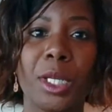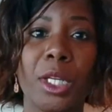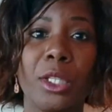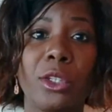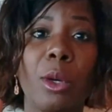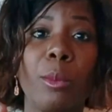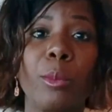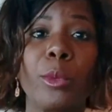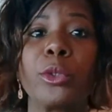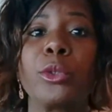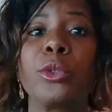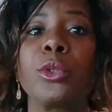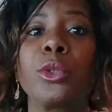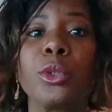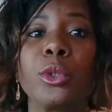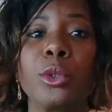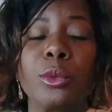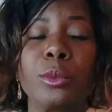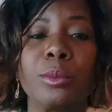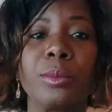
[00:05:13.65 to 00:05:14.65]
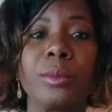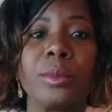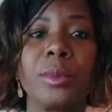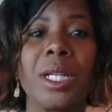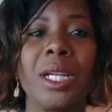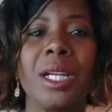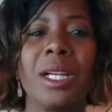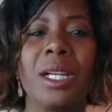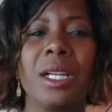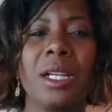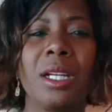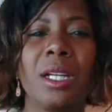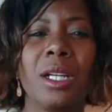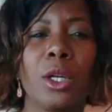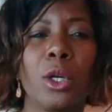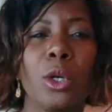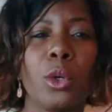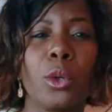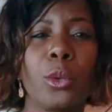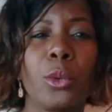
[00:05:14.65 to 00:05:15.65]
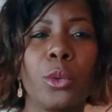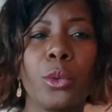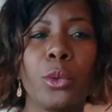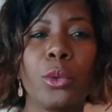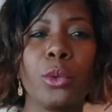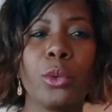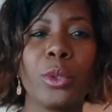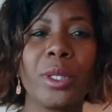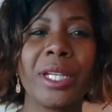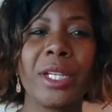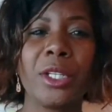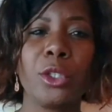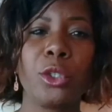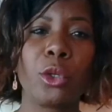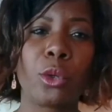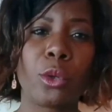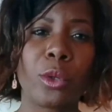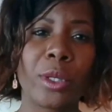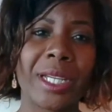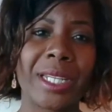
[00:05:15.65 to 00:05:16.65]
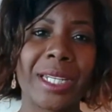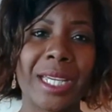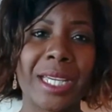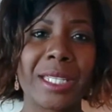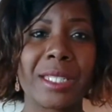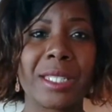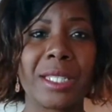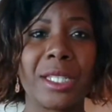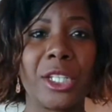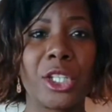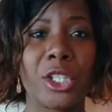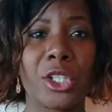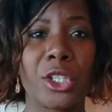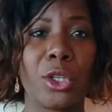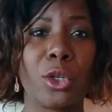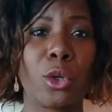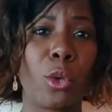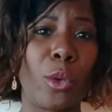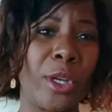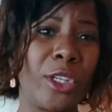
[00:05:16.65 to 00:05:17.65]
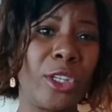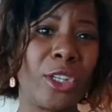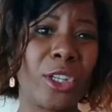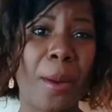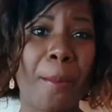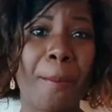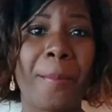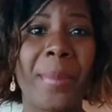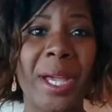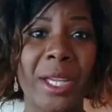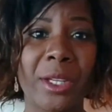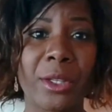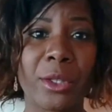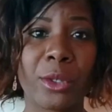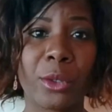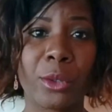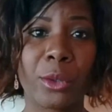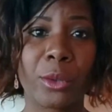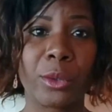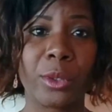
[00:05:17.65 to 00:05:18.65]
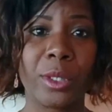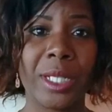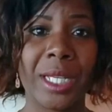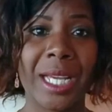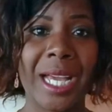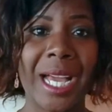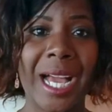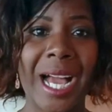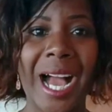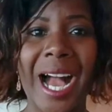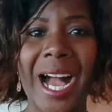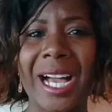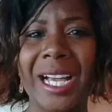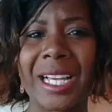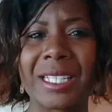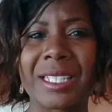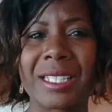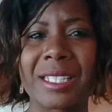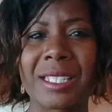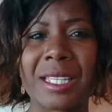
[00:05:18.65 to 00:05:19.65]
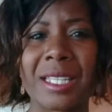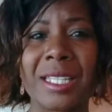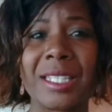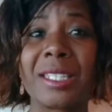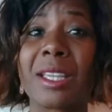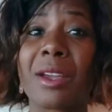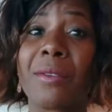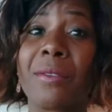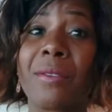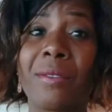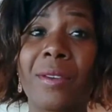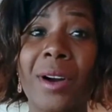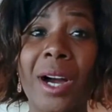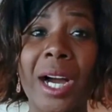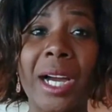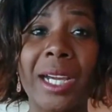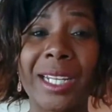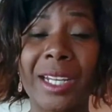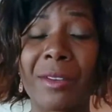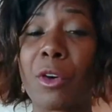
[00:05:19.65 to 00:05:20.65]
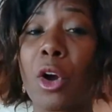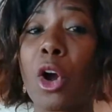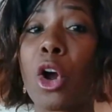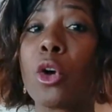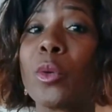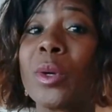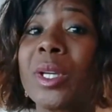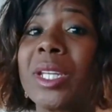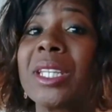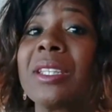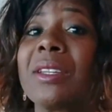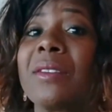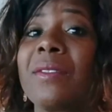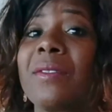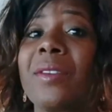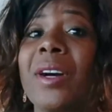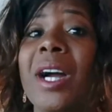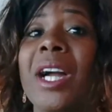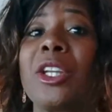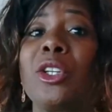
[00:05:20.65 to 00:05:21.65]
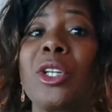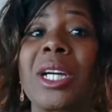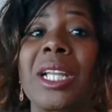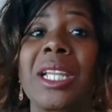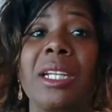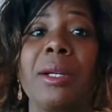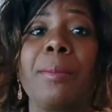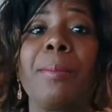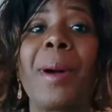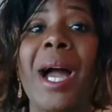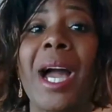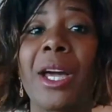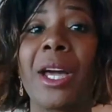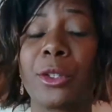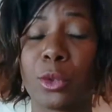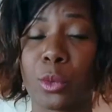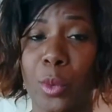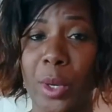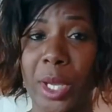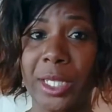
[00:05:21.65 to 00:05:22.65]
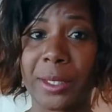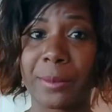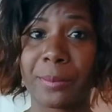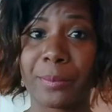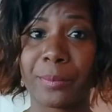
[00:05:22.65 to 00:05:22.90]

Number two, who in your organization or in your competitor has already defined a clear pathway